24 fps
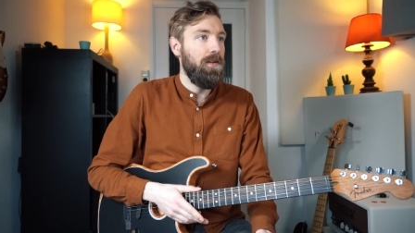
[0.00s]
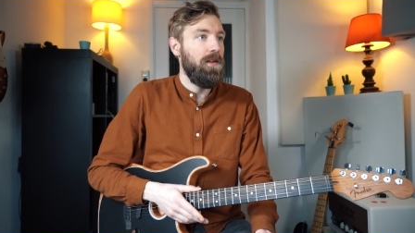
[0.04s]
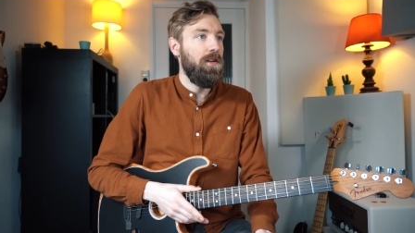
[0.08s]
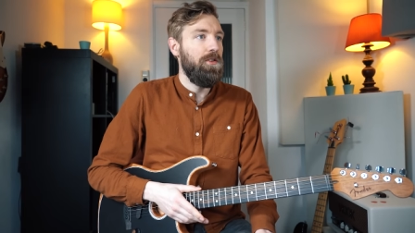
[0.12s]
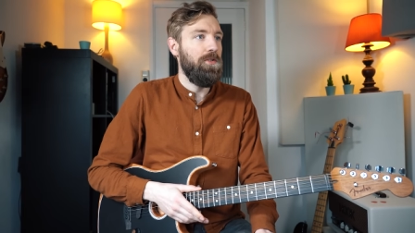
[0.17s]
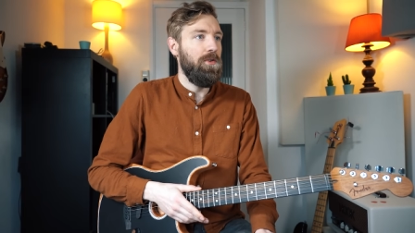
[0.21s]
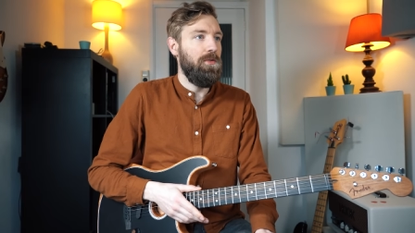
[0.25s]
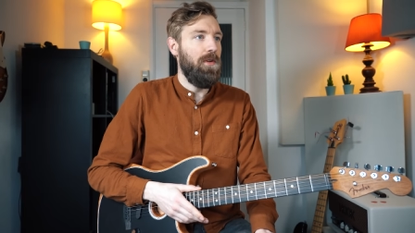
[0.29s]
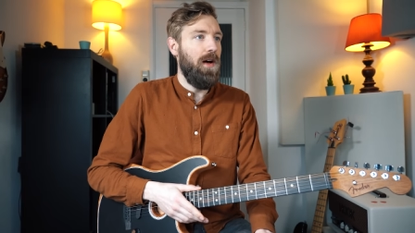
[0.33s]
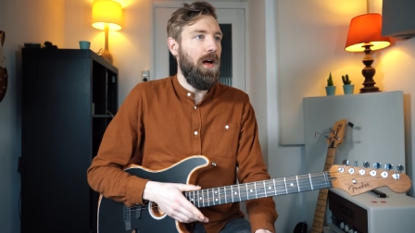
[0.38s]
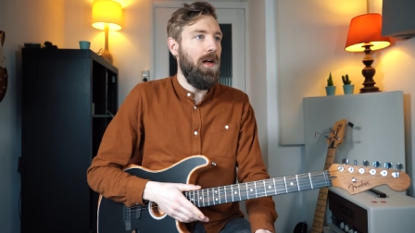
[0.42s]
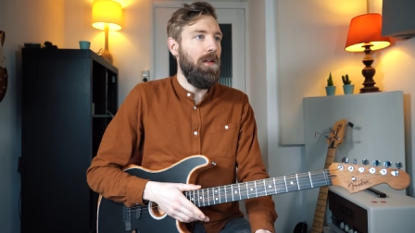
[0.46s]

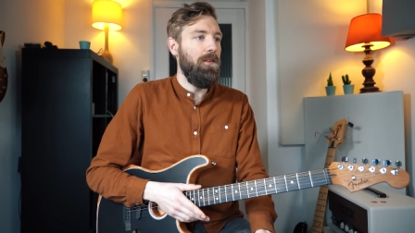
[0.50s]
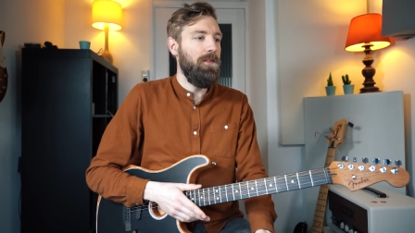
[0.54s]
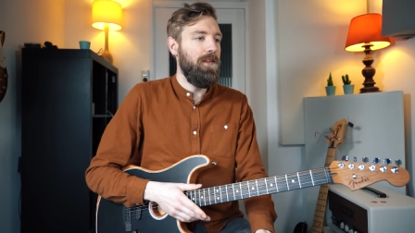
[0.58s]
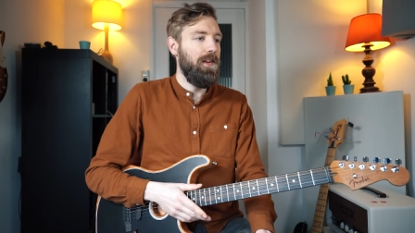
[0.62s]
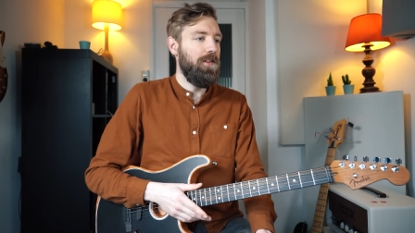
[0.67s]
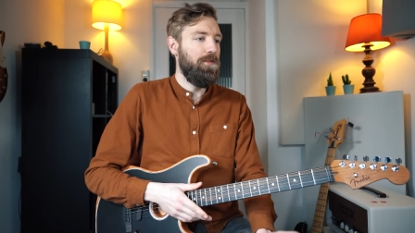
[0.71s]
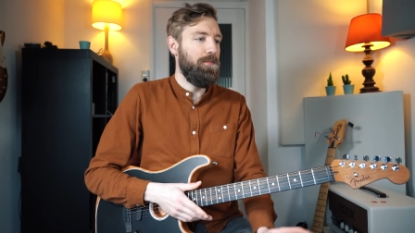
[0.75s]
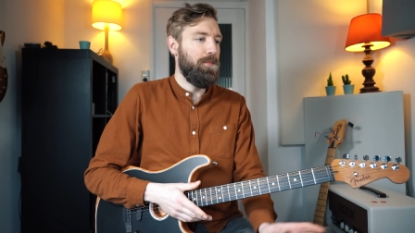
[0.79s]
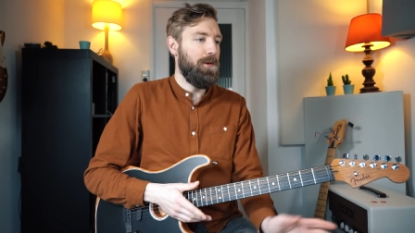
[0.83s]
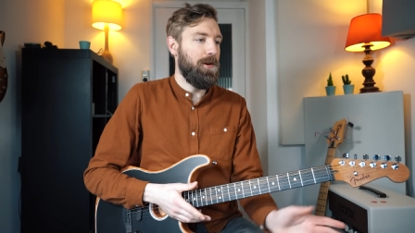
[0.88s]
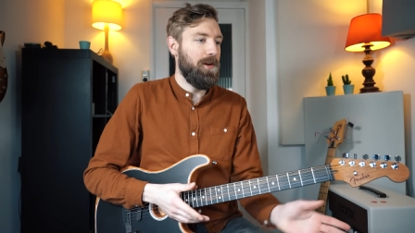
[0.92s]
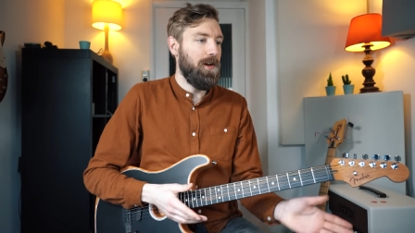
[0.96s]
So on
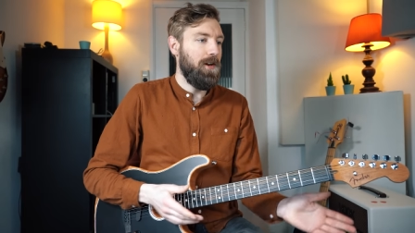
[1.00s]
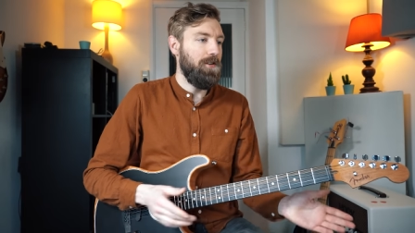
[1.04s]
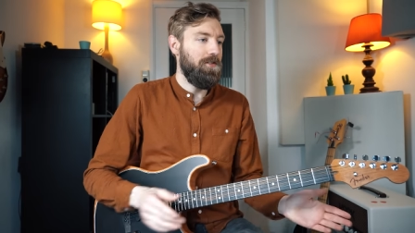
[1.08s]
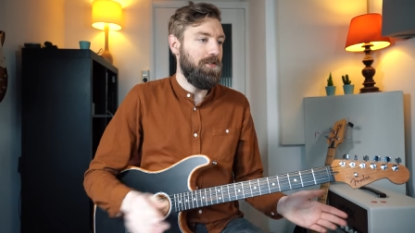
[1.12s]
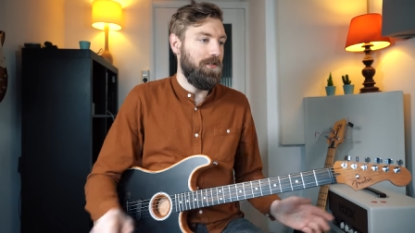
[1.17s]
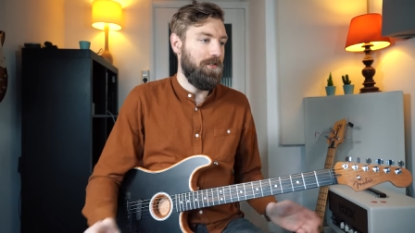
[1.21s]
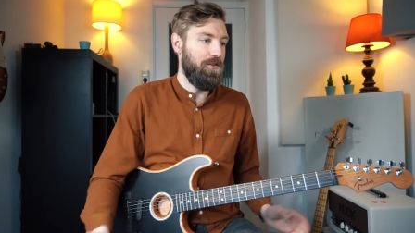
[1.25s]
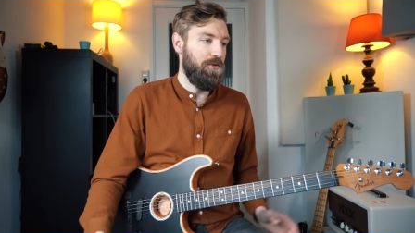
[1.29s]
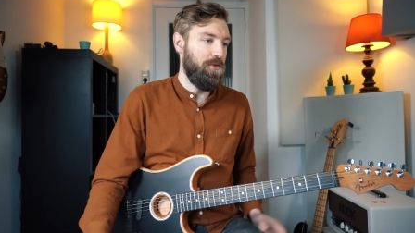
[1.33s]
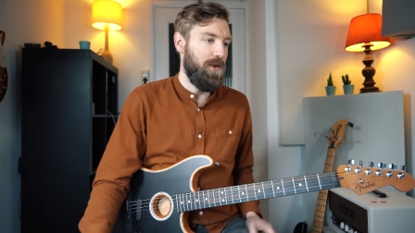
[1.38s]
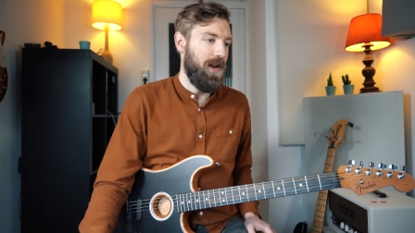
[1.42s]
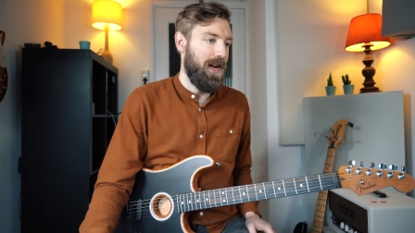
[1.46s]
this
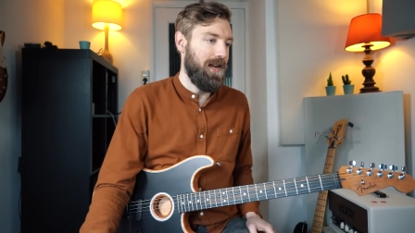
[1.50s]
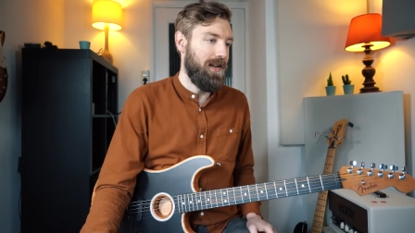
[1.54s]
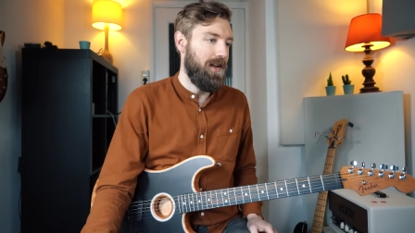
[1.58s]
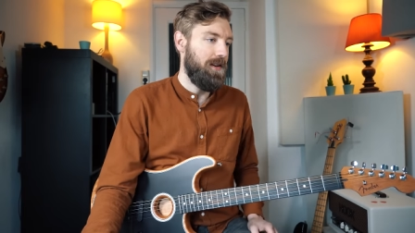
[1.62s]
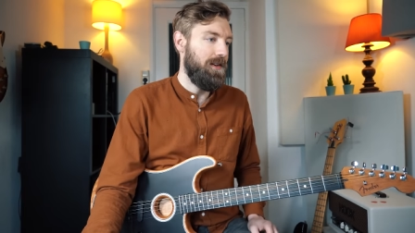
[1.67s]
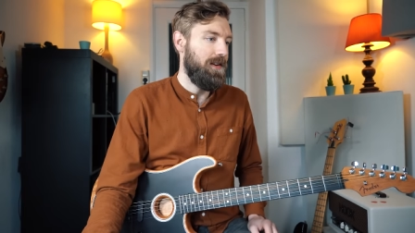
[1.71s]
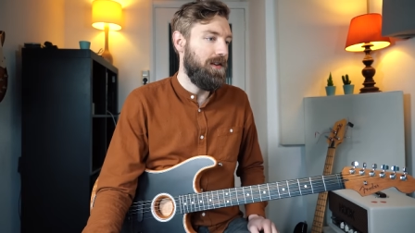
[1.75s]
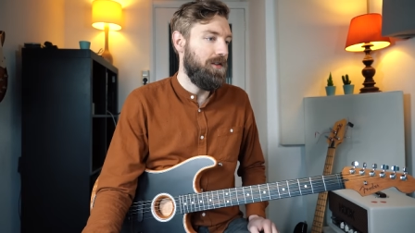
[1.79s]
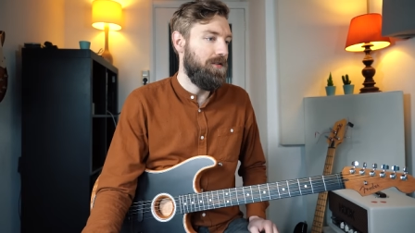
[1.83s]
percussion track there